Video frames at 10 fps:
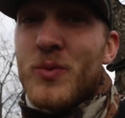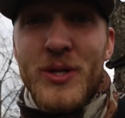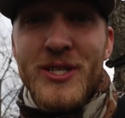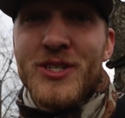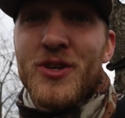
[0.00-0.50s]

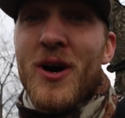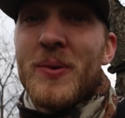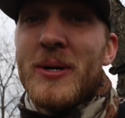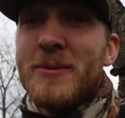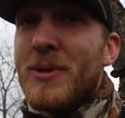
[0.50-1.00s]
really
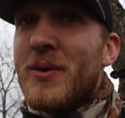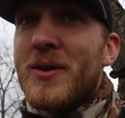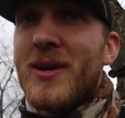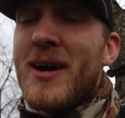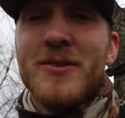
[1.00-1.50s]
strong wind
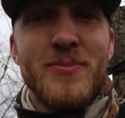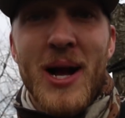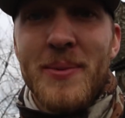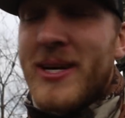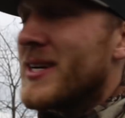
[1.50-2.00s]
blowing around. You
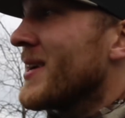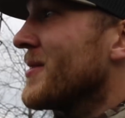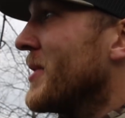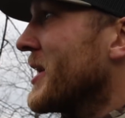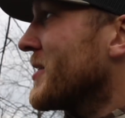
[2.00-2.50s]
probably hear it on
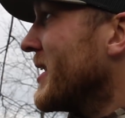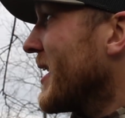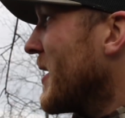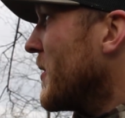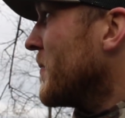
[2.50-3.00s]
the mic
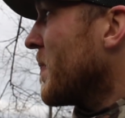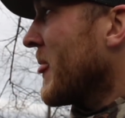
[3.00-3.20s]
right now.